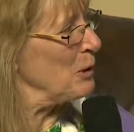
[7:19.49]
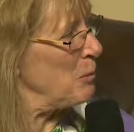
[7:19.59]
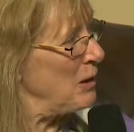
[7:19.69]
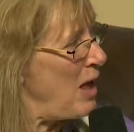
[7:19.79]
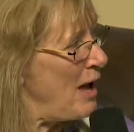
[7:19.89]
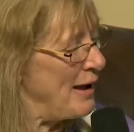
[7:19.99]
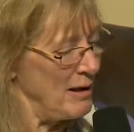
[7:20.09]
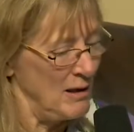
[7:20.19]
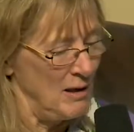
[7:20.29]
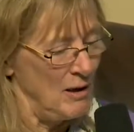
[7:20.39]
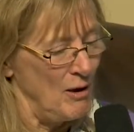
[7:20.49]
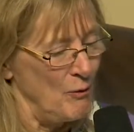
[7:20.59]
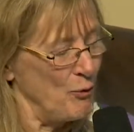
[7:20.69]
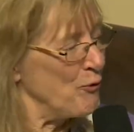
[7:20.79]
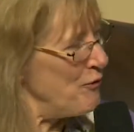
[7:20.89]
apply
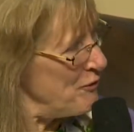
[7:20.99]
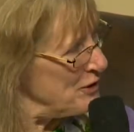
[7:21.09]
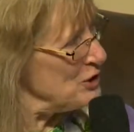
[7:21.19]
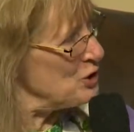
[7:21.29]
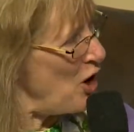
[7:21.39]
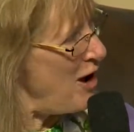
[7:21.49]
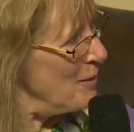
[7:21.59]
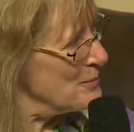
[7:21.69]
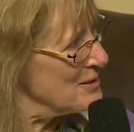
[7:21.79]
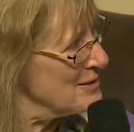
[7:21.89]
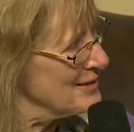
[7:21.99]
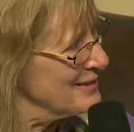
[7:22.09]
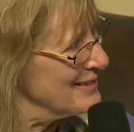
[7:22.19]
for 50 jobs.